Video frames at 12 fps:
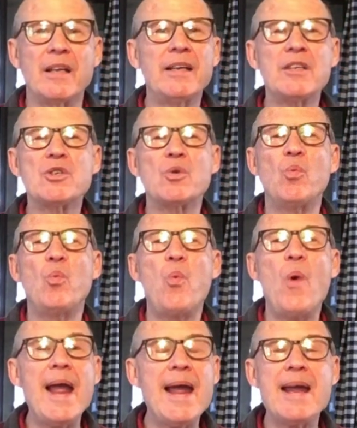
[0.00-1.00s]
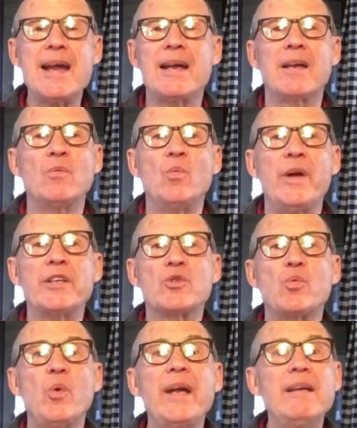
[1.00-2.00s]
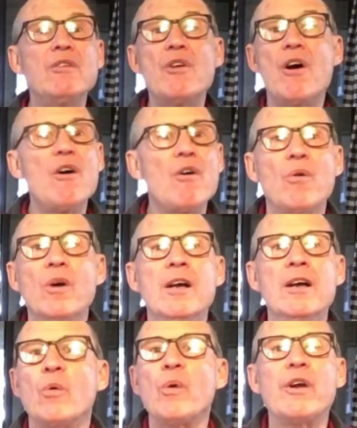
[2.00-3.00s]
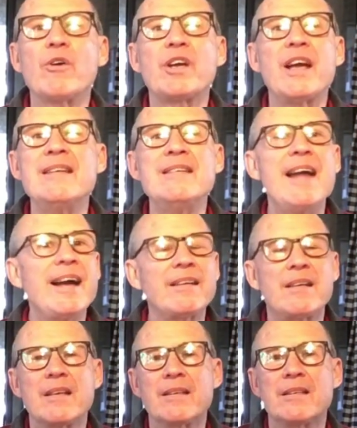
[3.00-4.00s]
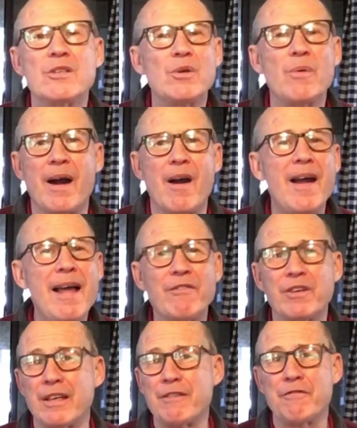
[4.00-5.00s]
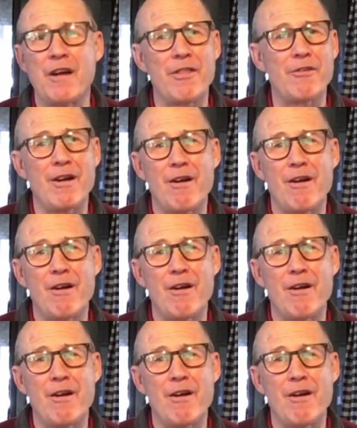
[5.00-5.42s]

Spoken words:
it is a way in which we know we are connected to our Heavenly Father,